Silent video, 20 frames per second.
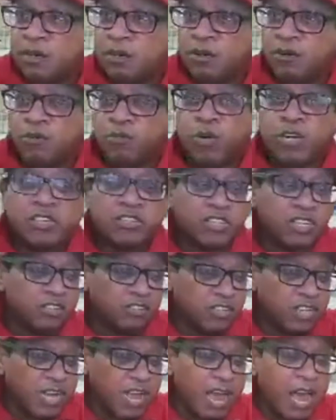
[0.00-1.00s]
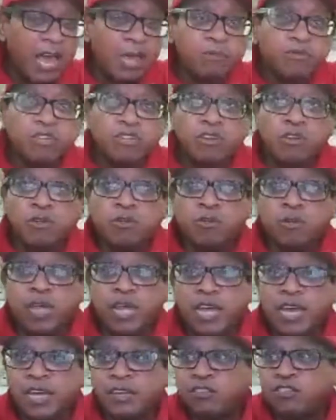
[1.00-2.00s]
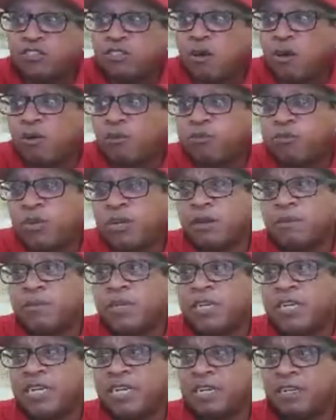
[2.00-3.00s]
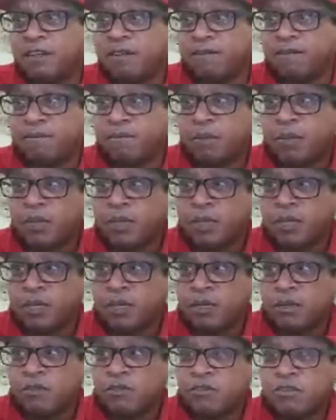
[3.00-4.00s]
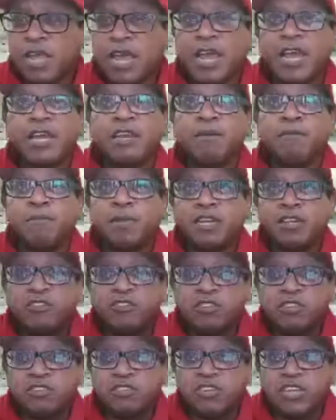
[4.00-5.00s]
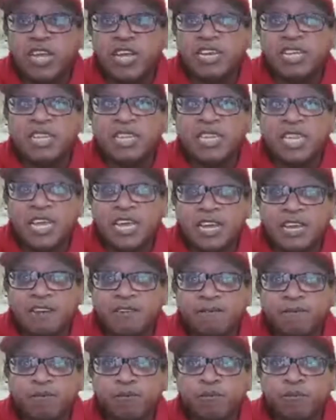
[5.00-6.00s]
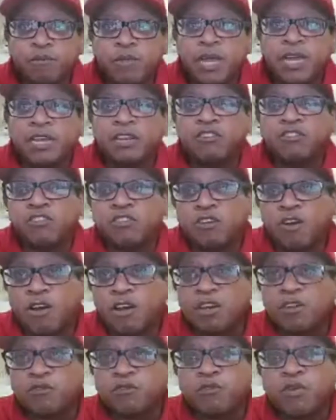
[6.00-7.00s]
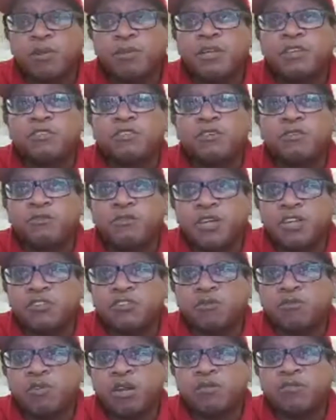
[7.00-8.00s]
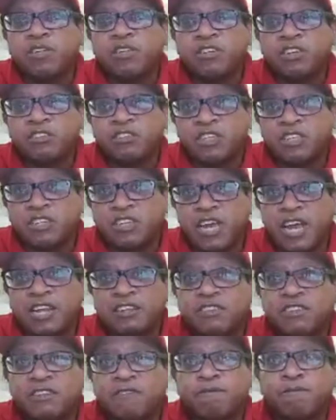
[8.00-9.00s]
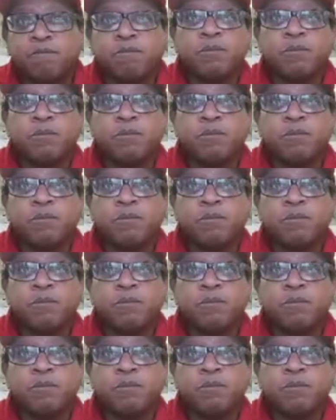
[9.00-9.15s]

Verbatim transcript: which is an absolute insult from the beginning. And the minister said then, and it started from his defense of Reverend Jesse Jackson,